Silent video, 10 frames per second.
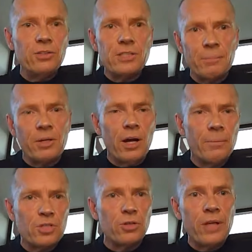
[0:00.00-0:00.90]
or something climb
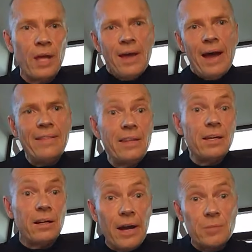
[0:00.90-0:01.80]
was called, and then the
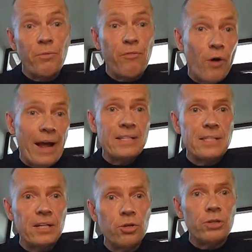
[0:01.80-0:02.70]
guys beforehand
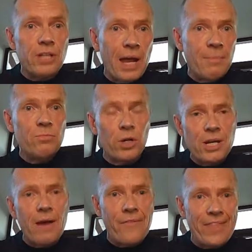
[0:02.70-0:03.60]
said, look Jamie, watch
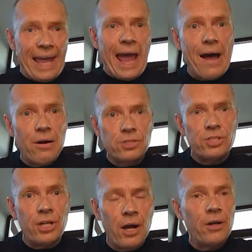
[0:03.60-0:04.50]
out for the cows,
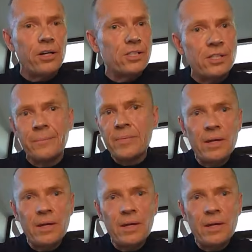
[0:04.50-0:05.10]
you know, because